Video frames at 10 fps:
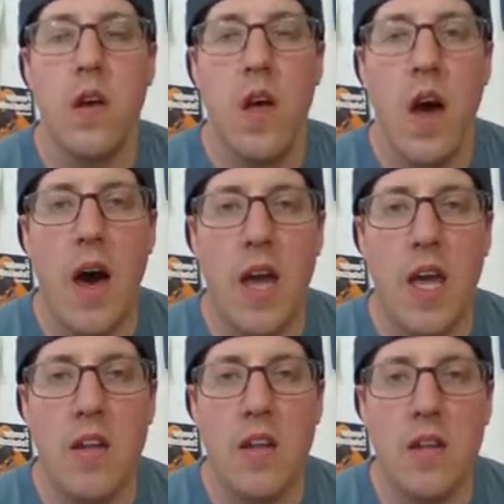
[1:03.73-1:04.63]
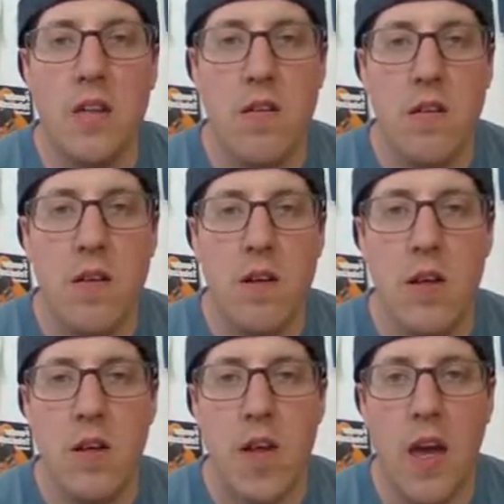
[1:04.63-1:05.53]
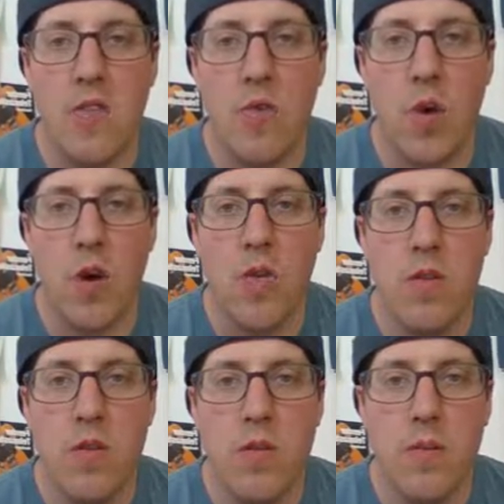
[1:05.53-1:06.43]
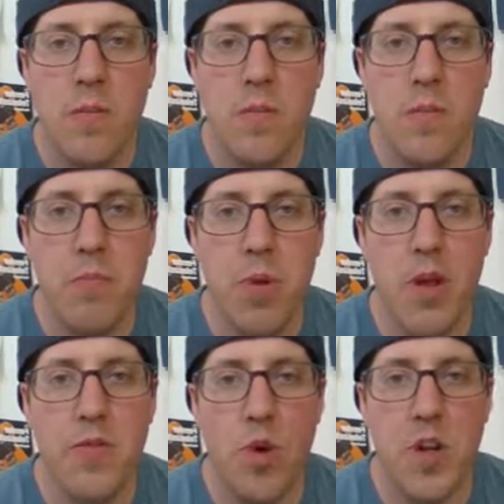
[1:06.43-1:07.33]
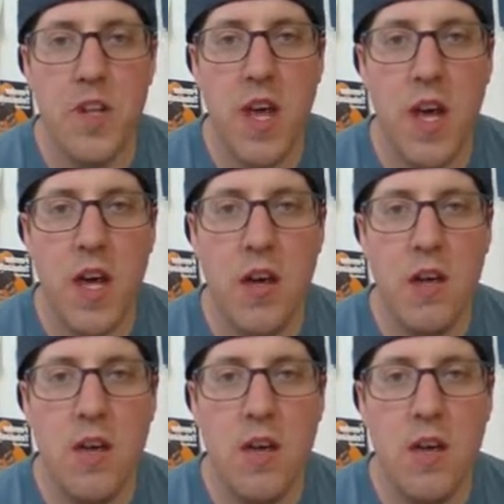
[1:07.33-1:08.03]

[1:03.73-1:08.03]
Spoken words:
I get k squared plus 1k